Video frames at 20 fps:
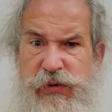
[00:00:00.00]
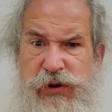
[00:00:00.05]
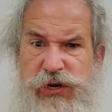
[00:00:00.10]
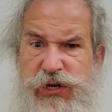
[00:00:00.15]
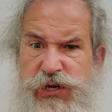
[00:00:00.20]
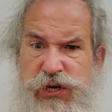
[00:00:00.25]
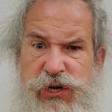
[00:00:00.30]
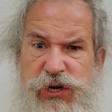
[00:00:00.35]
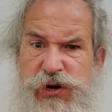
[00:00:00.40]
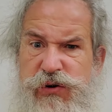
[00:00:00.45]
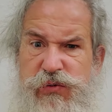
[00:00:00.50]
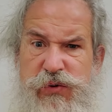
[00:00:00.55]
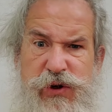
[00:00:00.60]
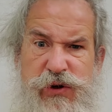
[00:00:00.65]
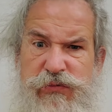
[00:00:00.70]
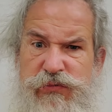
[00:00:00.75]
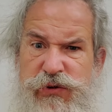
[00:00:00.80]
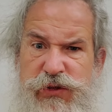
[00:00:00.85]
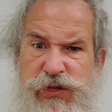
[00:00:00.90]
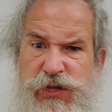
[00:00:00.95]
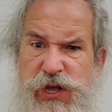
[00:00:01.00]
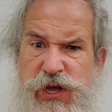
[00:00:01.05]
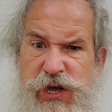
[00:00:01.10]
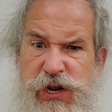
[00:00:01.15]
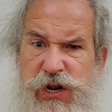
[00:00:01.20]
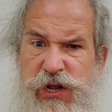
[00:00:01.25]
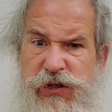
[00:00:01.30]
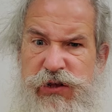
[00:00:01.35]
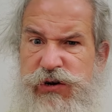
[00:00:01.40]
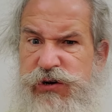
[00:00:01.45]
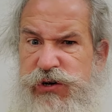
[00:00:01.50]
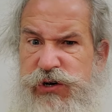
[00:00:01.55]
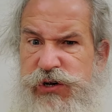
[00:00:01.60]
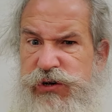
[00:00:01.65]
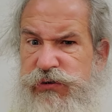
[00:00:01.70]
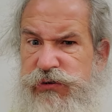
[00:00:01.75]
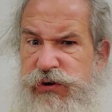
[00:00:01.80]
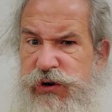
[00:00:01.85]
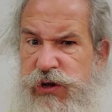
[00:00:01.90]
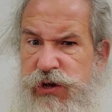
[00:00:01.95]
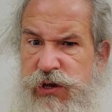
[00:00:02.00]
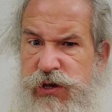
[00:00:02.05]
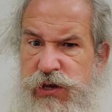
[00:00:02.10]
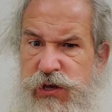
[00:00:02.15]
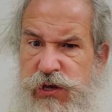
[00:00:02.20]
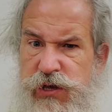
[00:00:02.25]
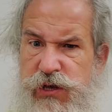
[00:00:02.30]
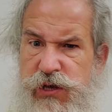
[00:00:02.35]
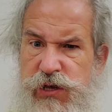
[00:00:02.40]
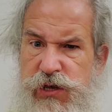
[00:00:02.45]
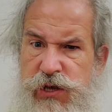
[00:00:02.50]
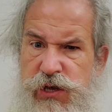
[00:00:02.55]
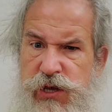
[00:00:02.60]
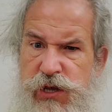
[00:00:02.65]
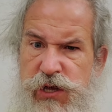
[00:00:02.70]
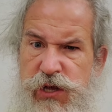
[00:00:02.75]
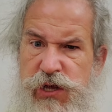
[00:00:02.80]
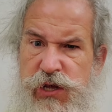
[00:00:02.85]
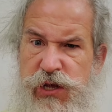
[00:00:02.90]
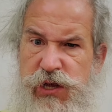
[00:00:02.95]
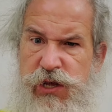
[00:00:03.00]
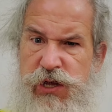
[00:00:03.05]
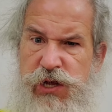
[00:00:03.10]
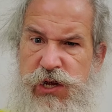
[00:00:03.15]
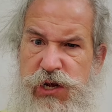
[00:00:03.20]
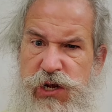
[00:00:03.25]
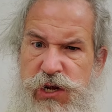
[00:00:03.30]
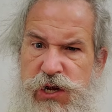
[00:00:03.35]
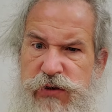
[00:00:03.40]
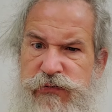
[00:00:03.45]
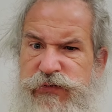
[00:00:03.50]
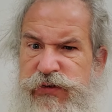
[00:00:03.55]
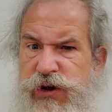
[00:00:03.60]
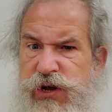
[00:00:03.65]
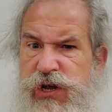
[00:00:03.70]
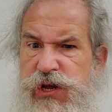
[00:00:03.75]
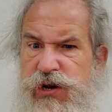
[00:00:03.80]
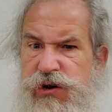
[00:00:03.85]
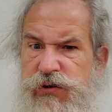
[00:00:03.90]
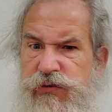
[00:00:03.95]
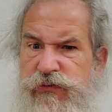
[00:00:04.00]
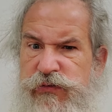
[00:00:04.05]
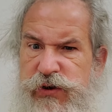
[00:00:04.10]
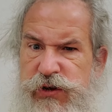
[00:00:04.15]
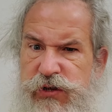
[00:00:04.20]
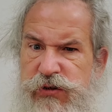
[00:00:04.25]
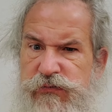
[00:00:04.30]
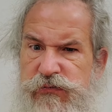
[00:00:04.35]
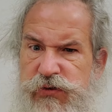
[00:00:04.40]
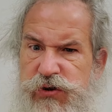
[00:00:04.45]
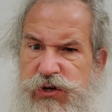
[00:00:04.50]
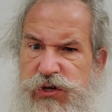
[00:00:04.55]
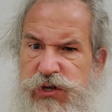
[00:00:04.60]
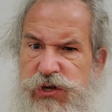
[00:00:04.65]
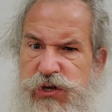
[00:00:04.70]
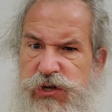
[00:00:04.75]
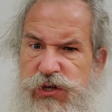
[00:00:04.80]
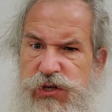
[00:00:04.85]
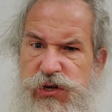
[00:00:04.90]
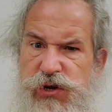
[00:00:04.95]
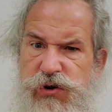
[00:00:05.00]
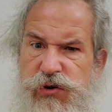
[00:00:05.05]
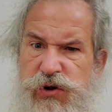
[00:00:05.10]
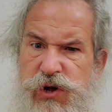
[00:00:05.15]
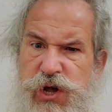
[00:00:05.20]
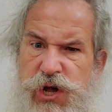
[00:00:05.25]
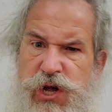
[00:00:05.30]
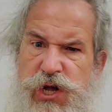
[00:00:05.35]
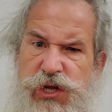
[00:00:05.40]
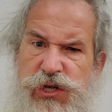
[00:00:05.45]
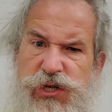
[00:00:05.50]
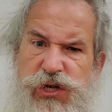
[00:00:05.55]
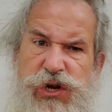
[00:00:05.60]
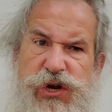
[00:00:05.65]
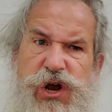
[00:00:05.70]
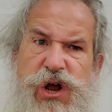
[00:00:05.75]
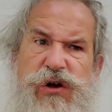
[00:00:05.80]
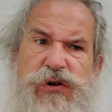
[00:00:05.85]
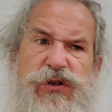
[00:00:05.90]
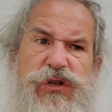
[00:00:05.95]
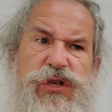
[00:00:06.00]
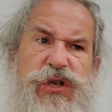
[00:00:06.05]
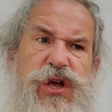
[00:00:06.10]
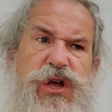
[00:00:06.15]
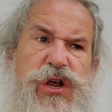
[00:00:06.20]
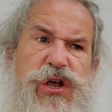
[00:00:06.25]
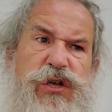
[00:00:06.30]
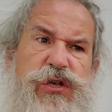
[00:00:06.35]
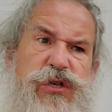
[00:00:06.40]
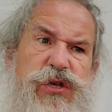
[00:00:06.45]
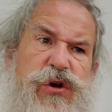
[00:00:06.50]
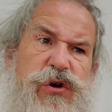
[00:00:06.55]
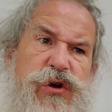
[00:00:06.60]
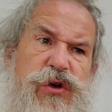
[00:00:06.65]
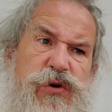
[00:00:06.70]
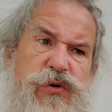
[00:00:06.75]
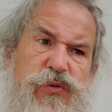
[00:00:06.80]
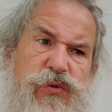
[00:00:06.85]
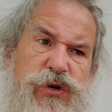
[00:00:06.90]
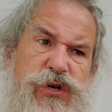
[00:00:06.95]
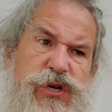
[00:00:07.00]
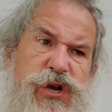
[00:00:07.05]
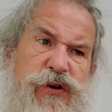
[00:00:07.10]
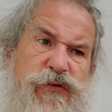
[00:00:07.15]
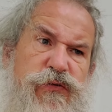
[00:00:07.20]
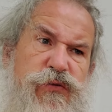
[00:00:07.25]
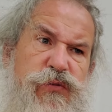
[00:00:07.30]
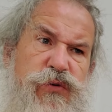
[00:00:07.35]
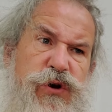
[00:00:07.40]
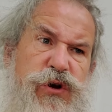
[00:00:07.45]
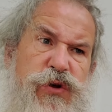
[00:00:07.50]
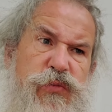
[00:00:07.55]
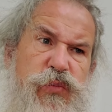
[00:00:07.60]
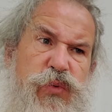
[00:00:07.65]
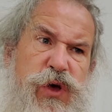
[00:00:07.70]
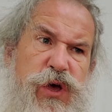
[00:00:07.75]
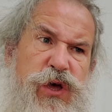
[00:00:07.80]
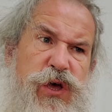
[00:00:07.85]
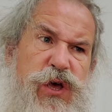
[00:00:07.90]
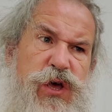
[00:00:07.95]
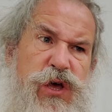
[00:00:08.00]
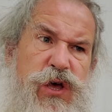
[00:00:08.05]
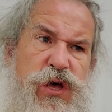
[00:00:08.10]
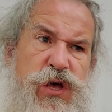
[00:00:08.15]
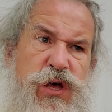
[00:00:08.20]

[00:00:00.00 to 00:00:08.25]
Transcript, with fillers: I should have went with that other dude. And but you know, vice versa. So so you're always going to so you whichever one you pick,